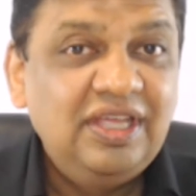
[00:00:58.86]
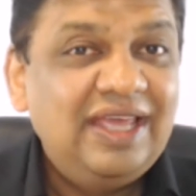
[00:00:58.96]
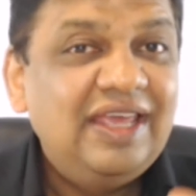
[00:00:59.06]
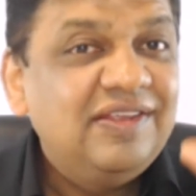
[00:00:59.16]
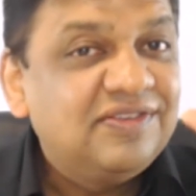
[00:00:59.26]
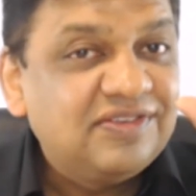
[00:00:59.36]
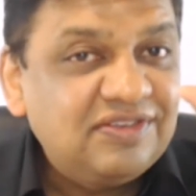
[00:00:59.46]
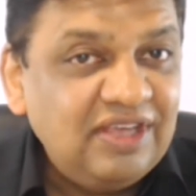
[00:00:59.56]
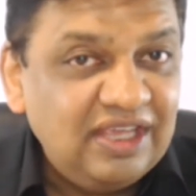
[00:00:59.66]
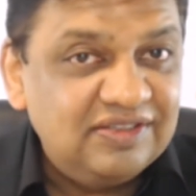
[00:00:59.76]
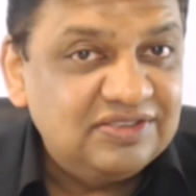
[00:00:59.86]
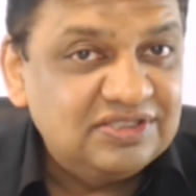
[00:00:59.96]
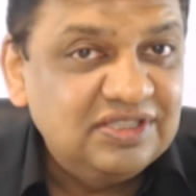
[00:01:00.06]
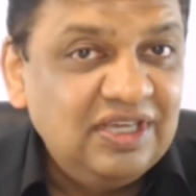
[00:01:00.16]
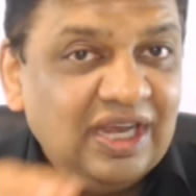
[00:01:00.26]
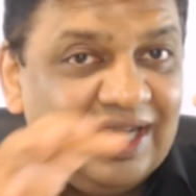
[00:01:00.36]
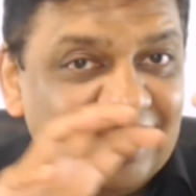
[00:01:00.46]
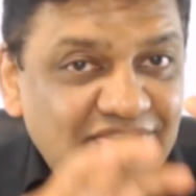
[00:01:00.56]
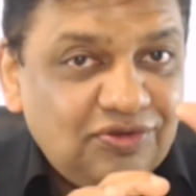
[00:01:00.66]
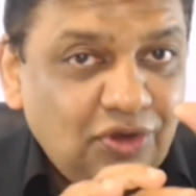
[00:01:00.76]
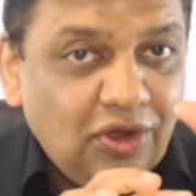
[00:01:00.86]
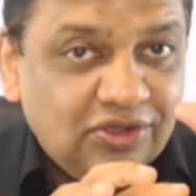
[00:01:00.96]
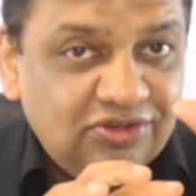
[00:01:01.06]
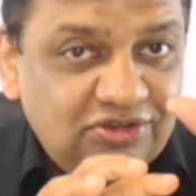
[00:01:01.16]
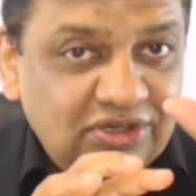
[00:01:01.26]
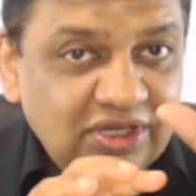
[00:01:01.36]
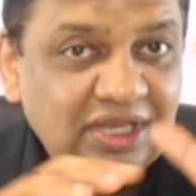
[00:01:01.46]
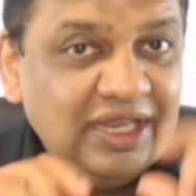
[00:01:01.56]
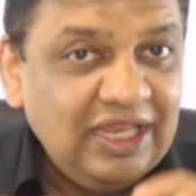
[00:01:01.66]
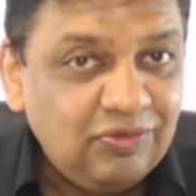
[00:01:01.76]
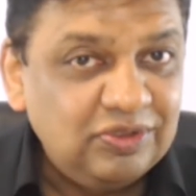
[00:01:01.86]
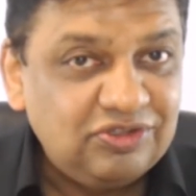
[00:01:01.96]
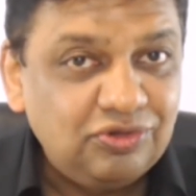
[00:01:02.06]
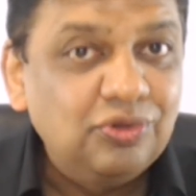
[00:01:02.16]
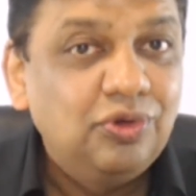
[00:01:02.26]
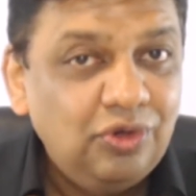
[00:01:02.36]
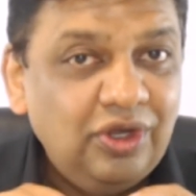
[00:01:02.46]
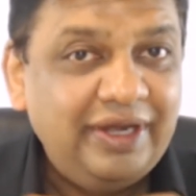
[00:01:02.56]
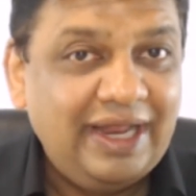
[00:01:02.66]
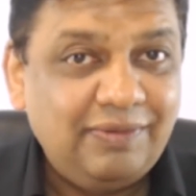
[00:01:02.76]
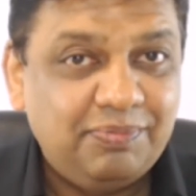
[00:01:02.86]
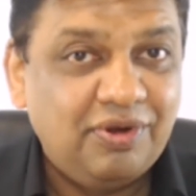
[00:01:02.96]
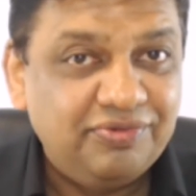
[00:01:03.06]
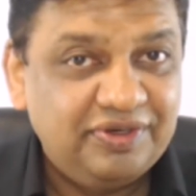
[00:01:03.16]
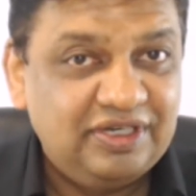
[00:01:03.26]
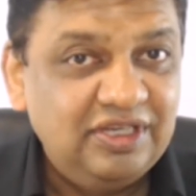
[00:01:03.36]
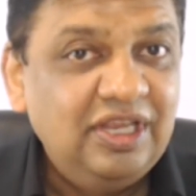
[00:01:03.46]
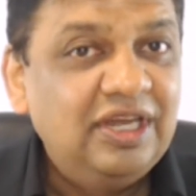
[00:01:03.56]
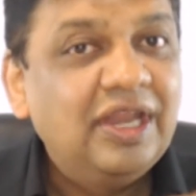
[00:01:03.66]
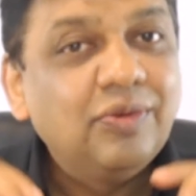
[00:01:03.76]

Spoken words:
is sales less cost equals to net profit. Now